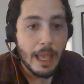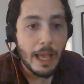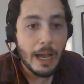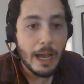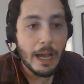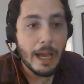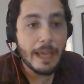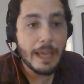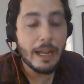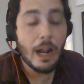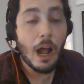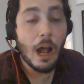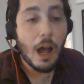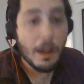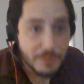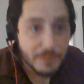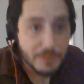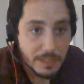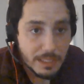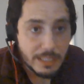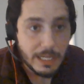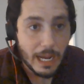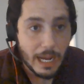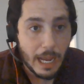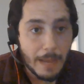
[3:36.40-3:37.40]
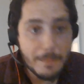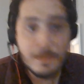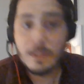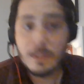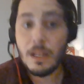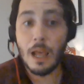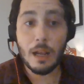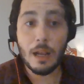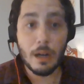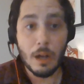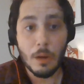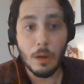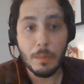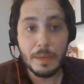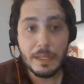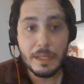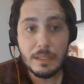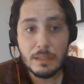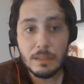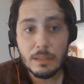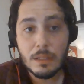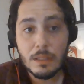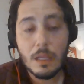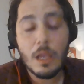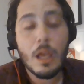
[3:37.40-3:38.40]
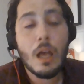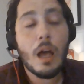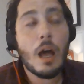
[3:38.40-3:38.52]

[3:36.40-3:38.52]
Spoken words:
And oftentimes, not always,